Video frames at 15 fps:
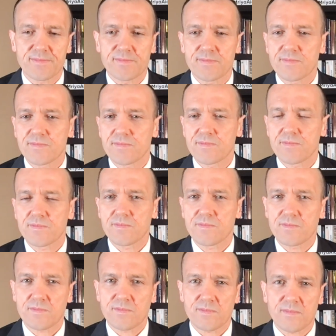
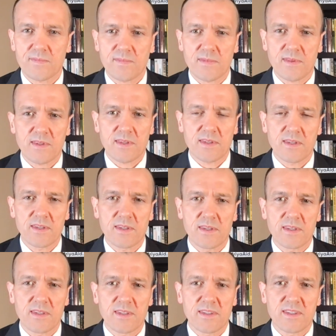
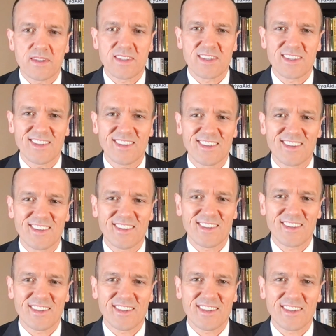
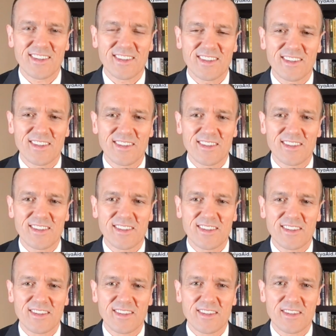
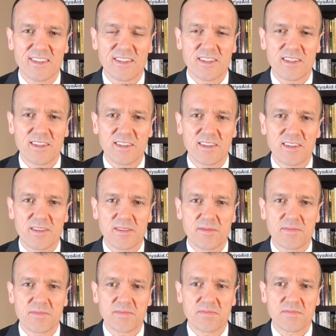
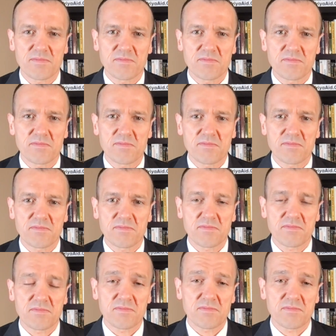No words are spoken by the person on screen.